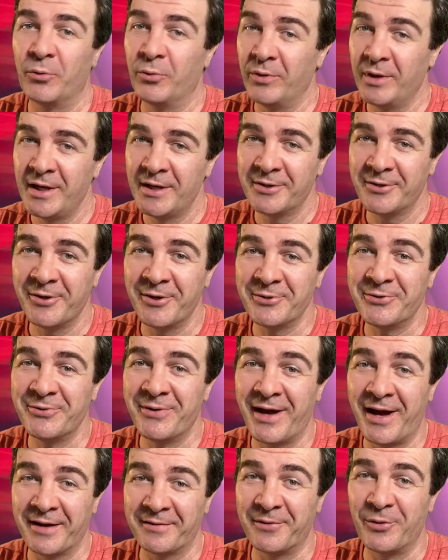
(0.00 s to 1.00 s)
We are going
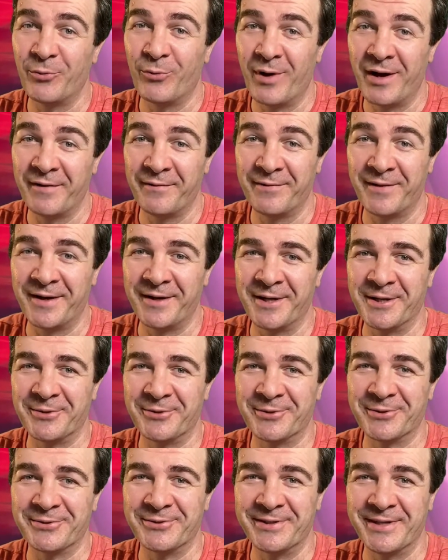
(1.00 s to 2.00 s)
to hack the Wi-Fi
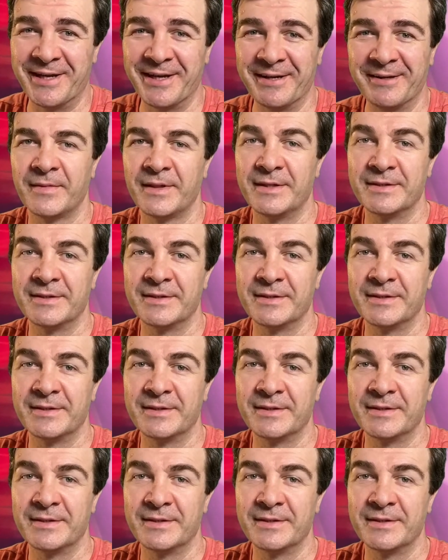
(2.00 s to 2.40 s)
network today.